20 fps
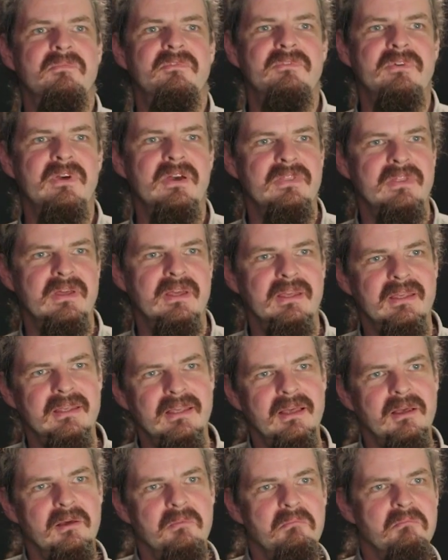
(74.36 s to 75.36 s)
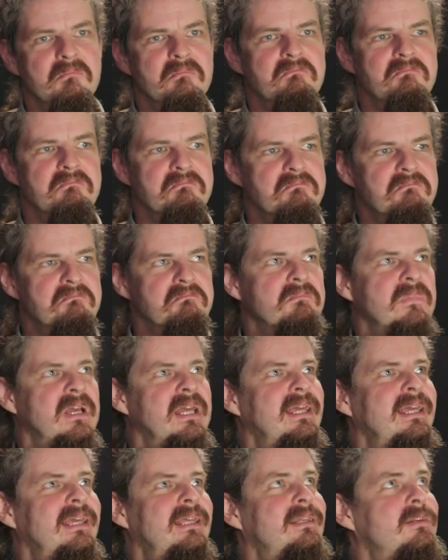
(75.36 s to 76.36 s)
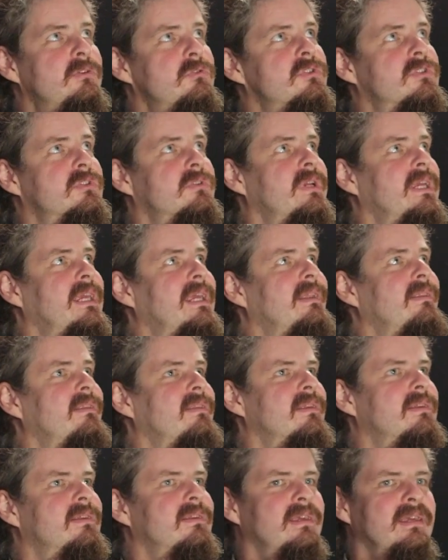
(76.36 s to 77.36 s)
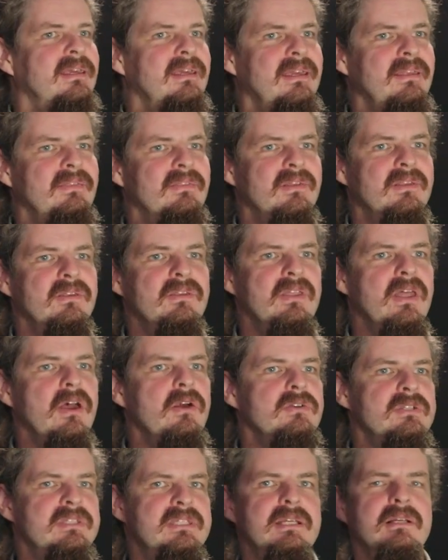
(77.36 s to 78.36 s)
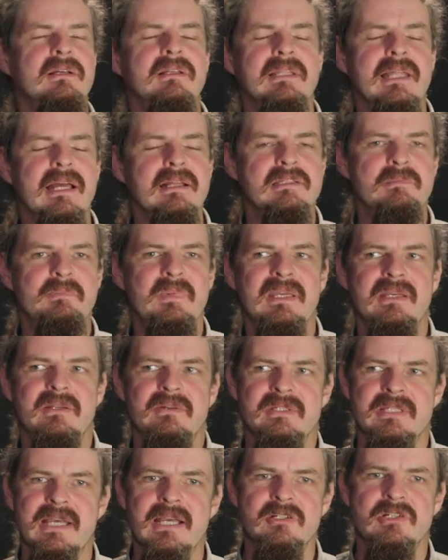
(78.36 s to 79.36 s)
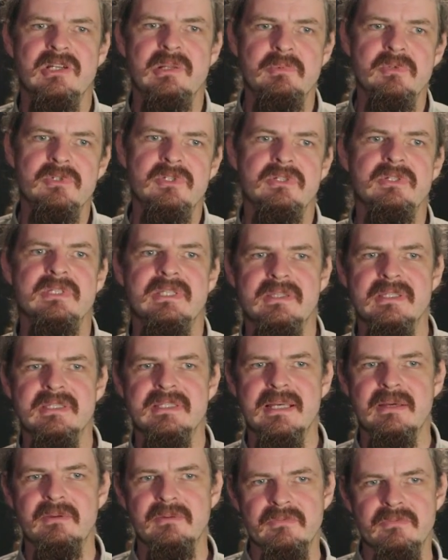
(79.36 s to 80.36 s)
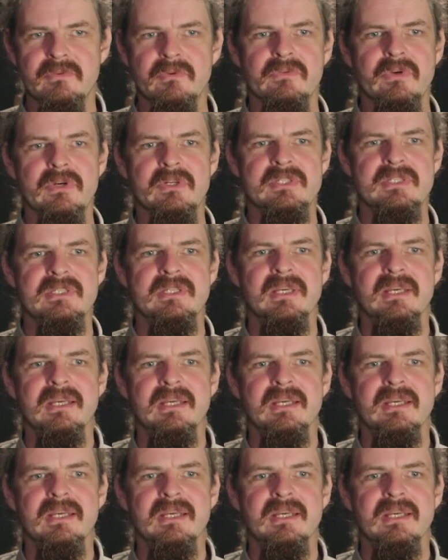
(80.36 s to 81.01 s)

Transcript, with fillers: further um, illusory in that, in that no single loudspeaker is actually producing the sound of a voice.